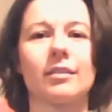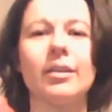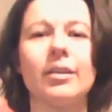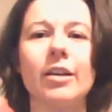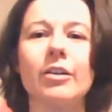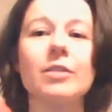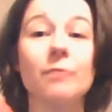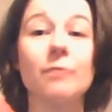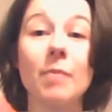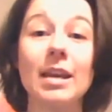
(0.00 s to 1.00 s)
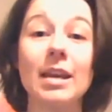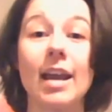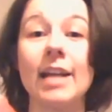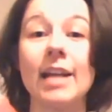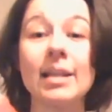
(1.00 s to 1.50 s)
You know, because for me, it
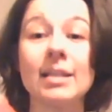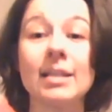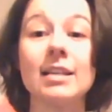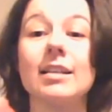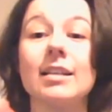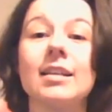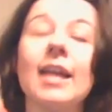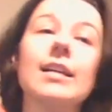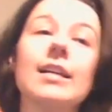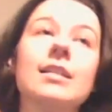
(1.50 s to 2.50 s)
is easy, it's innate.